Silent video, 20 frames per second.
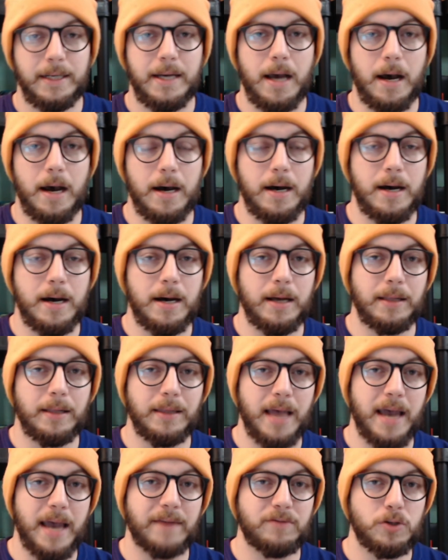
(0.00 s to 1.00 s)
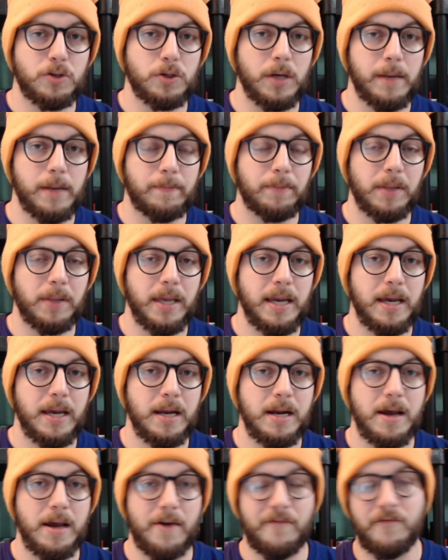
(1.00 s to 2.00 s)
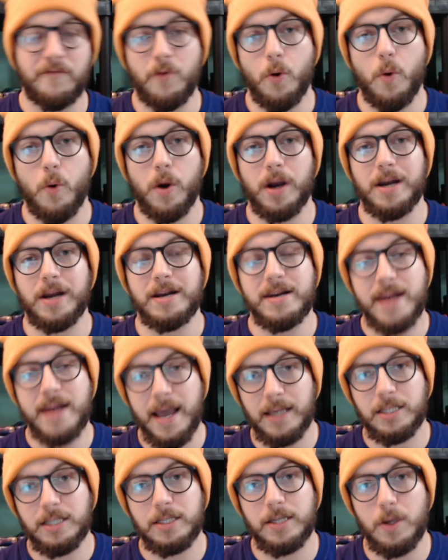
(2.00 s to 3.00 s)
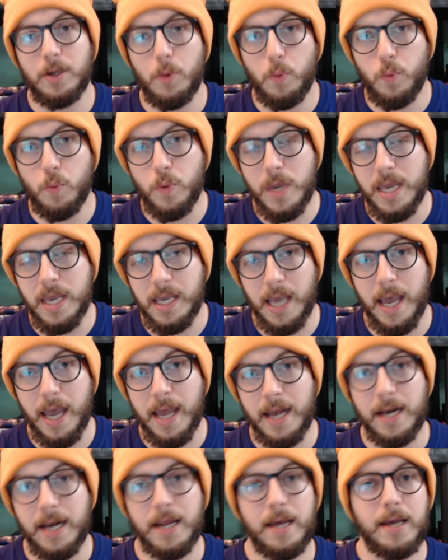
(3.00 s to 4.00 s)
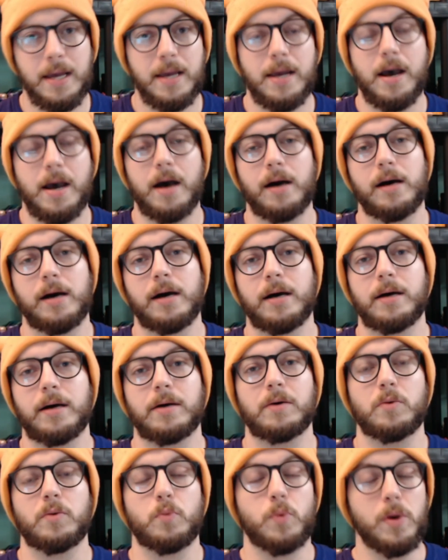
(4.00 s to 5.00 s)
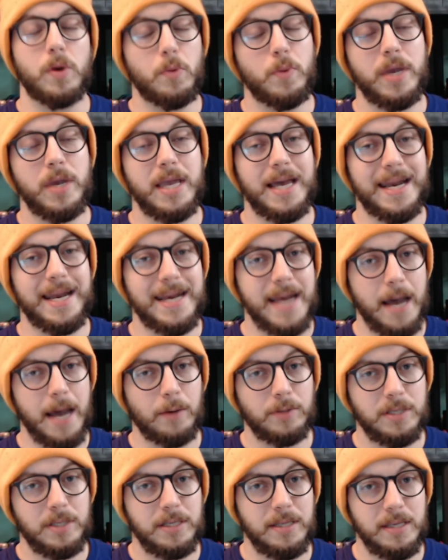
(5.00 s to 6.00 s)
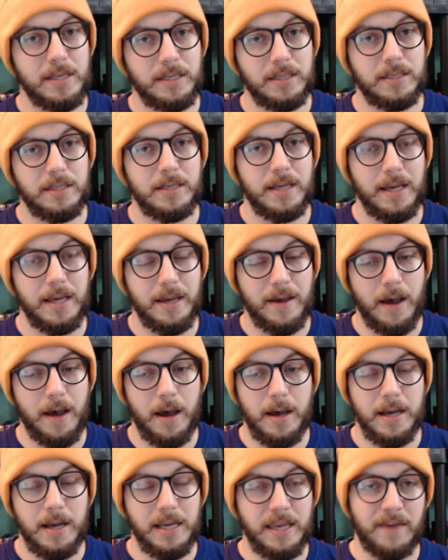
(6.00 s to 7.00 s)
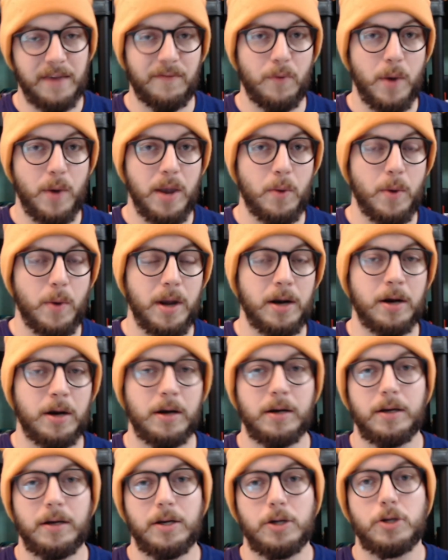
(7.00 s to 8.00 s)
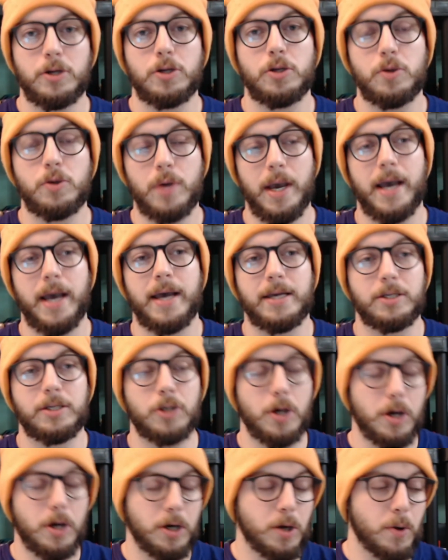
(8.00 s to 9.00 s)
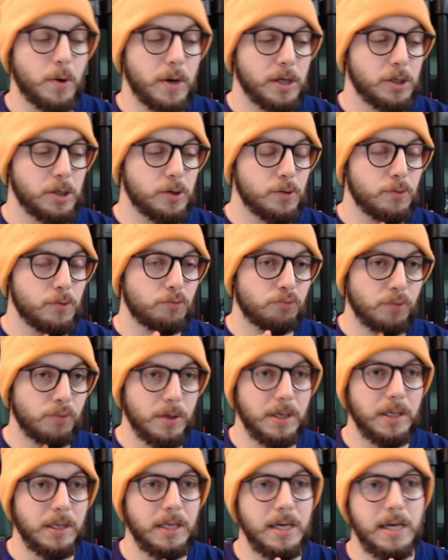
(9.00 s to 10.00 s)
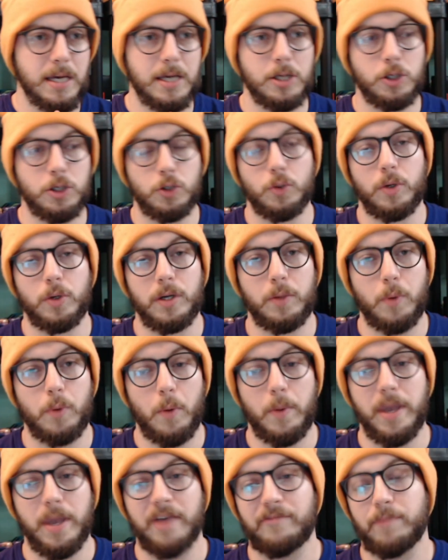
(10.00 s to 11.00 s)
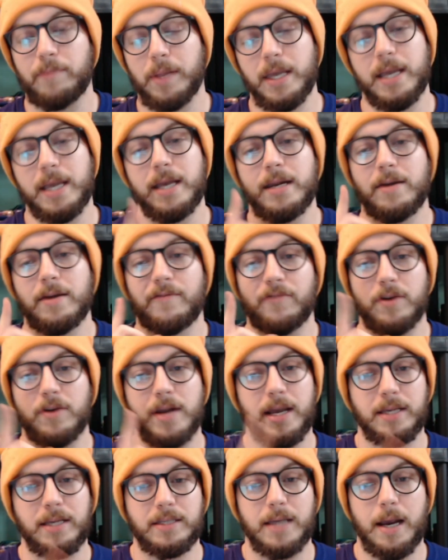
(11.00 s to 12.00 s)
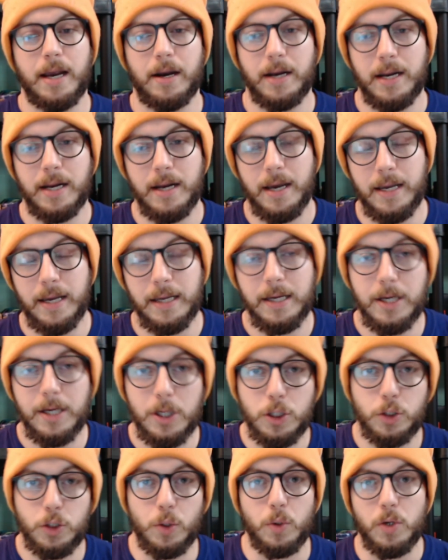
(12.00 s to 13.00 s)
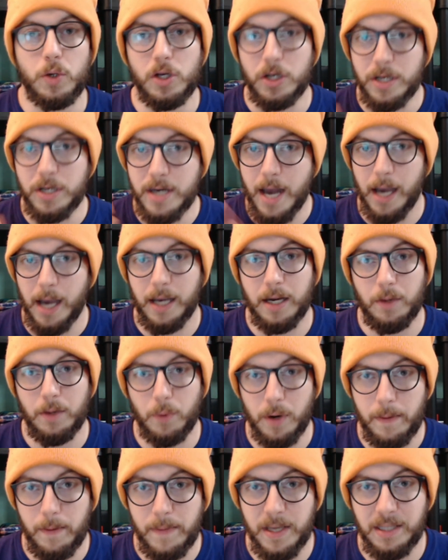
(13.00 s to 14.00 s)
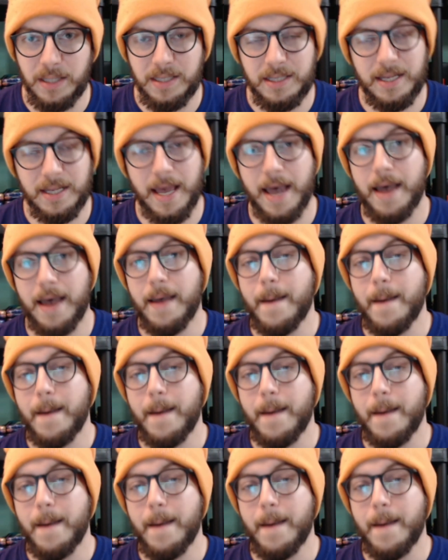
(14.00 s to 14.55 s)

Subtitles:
live stream planned for next weekend when we announce this giveaway winner. You guys are going to really enjoy what we have planned for next Saturday night, so you're not going to want to miss that.